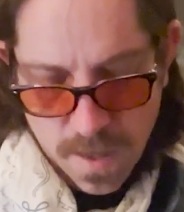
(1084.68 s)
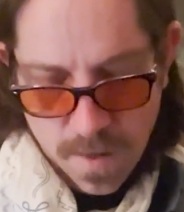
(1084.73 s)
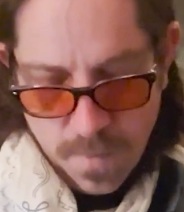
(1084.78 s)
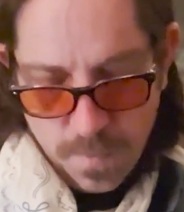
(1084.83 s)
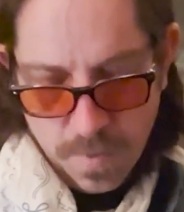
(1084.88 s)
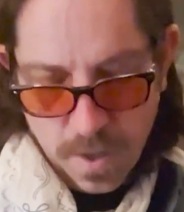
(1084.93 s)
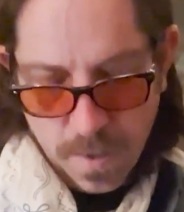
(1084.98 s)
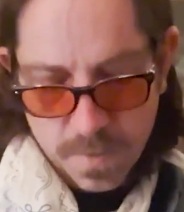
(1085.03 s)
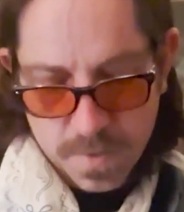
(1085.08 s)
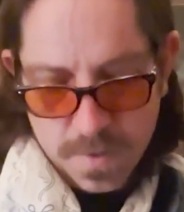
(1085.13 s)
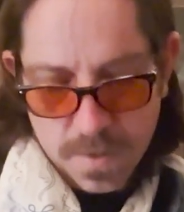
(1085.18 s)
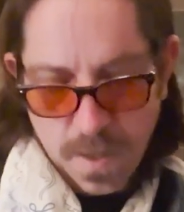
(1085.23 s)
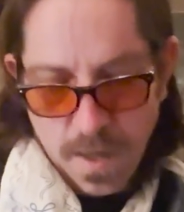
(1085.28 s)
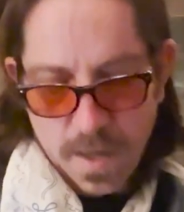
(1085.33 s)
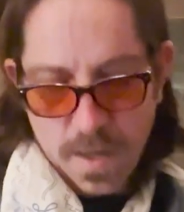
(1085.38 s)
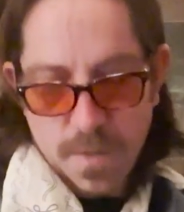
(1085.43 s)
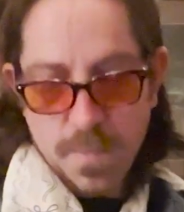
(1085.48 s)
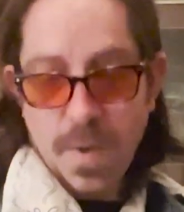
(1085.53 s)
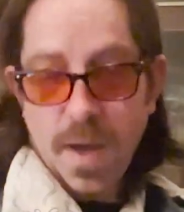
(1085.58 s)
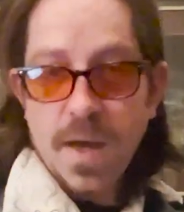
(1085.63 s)
But I'm
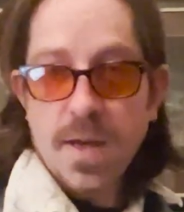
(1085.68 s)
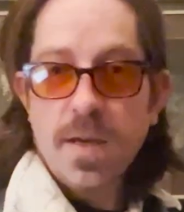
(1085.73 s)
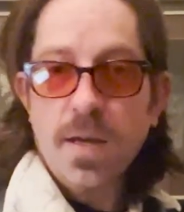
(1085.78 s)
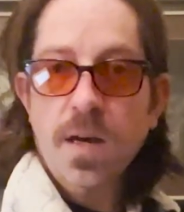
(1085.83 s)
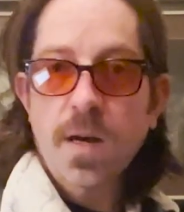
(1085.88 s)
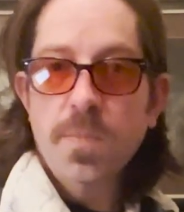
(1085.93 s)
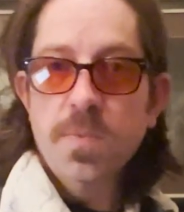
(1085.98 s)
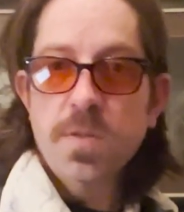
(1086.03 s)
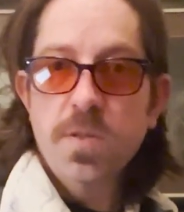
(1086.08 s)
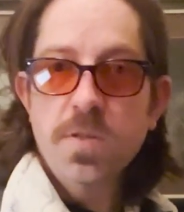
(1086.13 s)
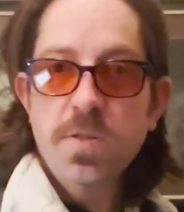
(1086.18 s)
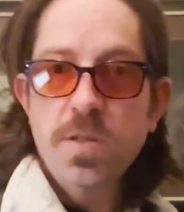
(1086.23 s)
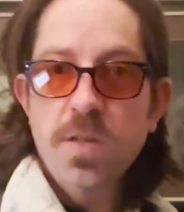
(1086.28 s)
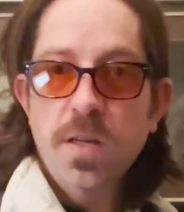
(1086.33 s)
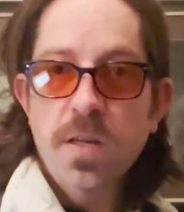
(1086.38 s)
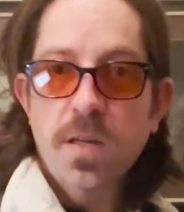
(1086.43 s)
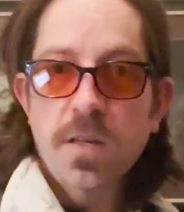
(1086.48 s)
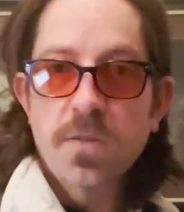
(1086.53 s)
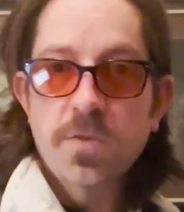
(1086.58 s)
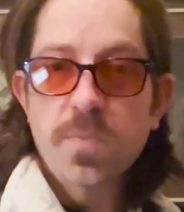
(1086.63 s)
sliding back up to
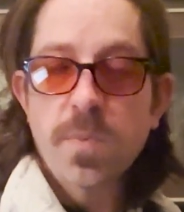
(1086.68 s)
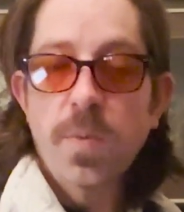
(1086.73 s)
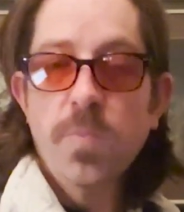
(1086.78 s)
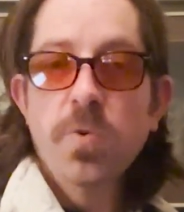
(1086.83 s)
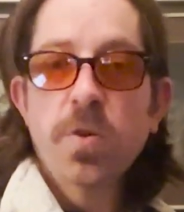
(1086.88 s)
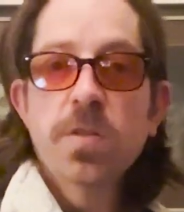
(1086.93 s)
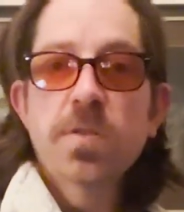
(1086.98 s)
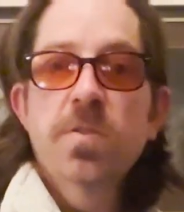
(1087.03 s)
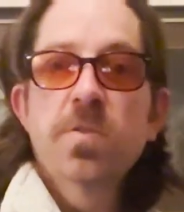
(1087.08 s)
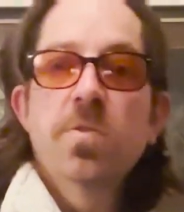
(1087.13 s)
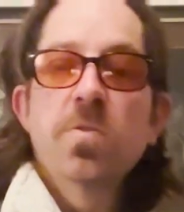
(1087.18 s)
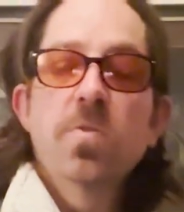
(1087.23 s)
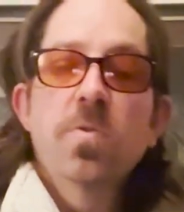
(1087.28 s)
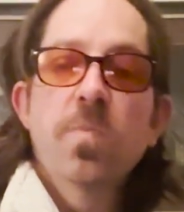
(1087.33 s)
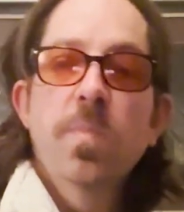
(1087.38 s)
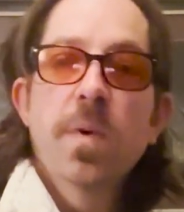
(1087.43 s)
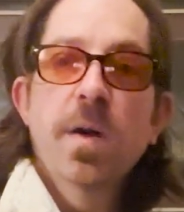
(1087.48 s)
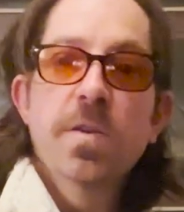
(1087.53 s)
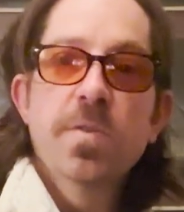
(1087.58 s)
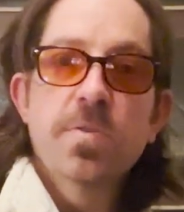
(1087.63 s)
G, because remember it's 2
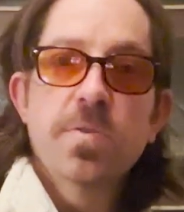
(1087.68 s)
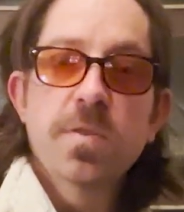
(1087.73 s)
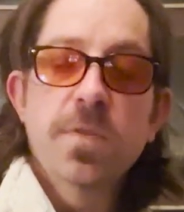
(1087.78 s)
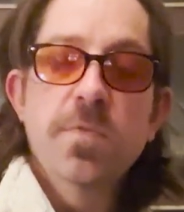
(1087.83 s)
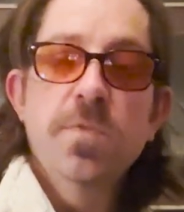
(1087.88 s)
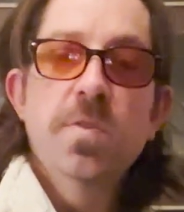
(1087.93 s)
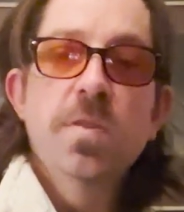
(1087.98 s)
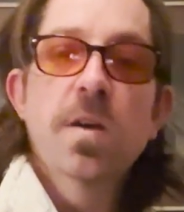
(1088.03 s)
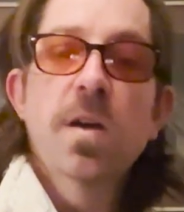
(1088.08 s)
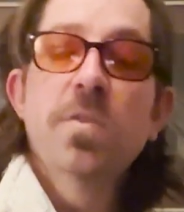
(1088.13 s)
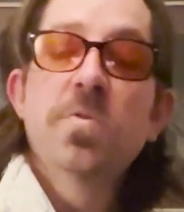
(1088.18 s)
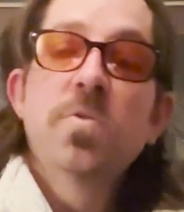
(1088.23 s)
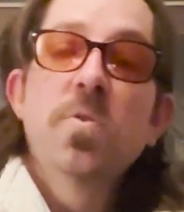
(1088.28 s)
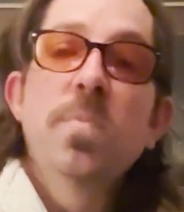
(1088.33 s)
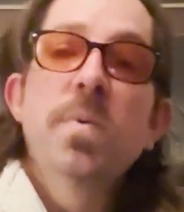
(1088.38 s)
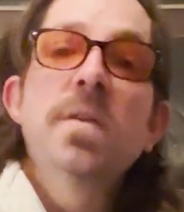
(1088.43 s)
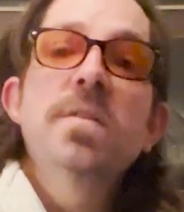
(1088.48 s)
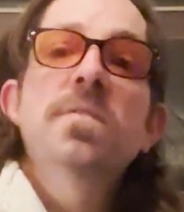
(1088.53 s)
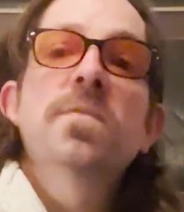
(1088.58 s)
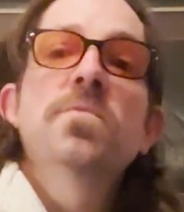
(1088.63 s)
measures of G, 2
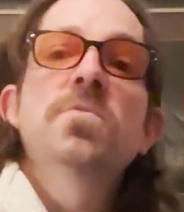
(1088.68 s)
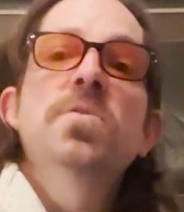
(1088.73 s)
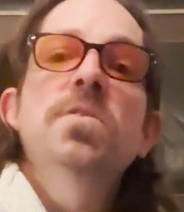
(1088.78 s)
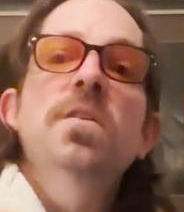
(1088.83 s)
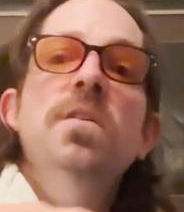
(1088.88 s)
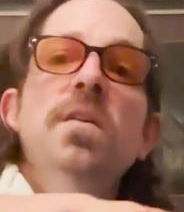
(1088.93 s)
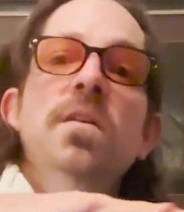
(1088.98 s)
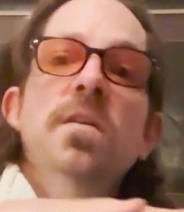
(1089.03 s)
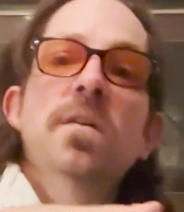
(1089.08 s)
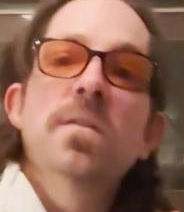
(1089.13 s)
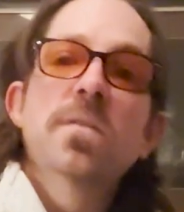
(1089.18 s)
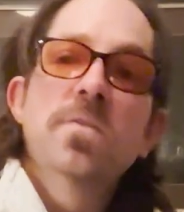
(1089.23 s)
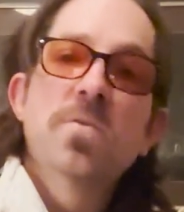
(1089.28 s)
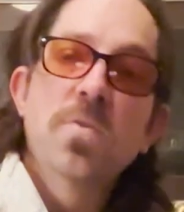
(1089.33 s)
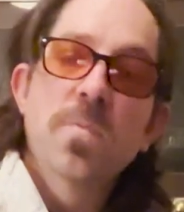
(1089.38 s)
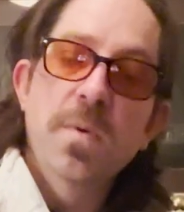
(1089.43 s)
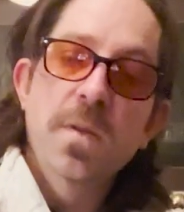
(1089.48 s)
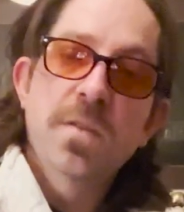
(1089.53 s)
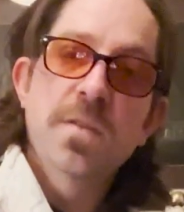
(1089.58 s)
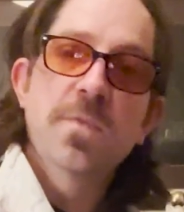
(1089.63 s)
beats of G, 2
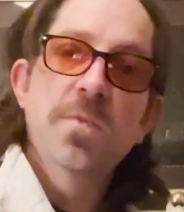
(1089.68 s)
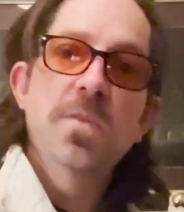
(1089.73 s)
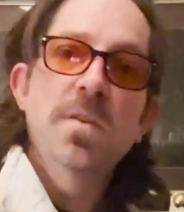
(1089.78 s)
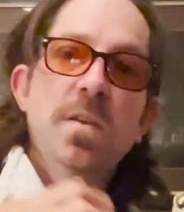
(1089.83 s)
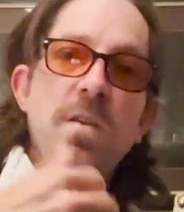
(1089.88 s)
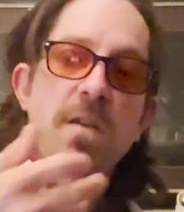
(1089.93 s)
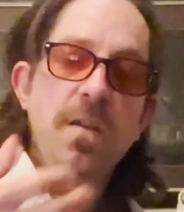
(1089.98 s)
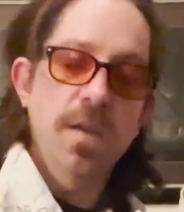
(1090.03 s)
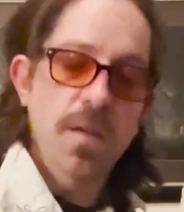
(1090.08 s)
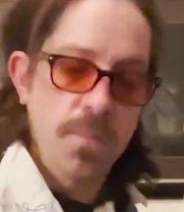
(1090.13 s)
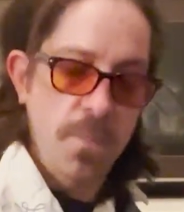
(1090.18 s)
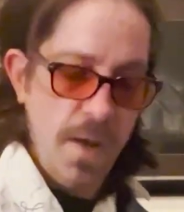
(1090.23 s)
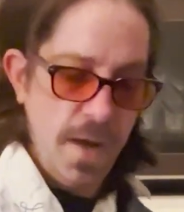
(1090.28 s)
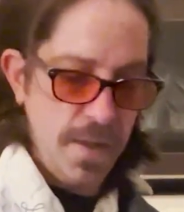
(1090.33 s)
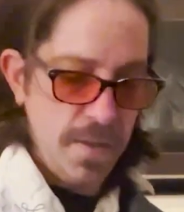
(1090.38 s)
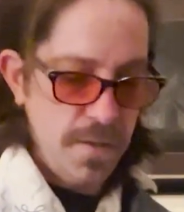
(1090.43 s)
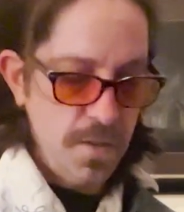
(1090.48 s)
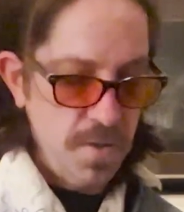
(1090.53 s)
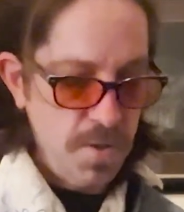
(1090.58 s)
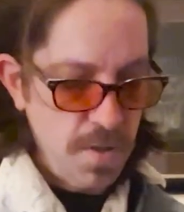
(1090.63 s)
beats of D, and
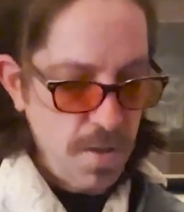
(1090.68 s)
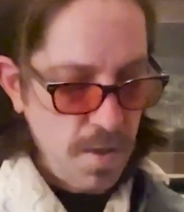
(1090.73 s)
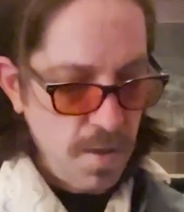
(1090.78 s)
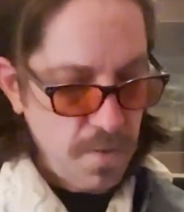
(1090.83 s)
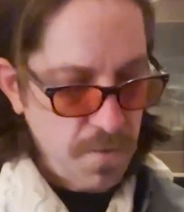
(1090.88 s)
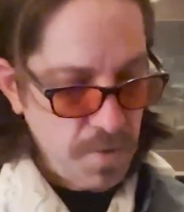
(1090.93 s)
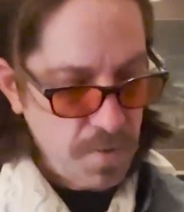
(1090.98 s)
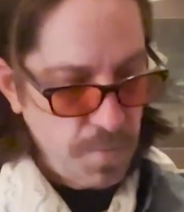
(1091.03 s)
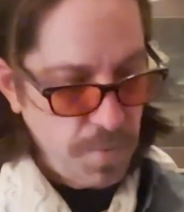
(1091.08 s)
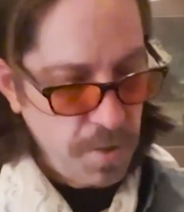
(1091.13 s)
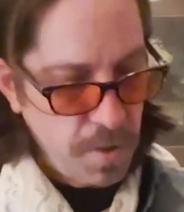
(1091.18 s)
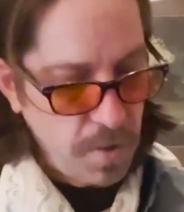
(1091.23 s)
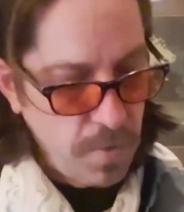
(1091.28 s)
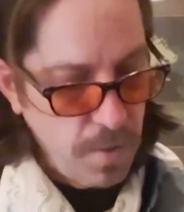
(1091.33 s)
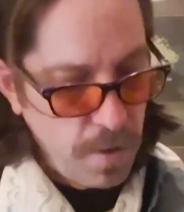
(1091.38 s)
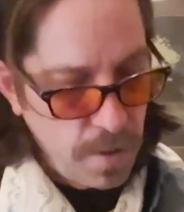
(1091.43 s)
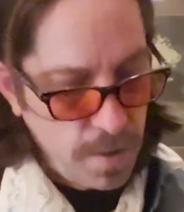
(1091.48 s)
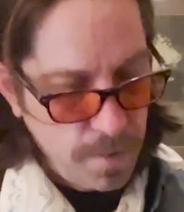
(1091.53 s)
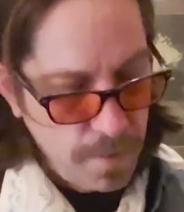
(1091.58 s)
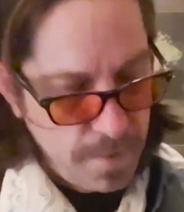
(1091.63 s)
back to G, so it's pretty quick.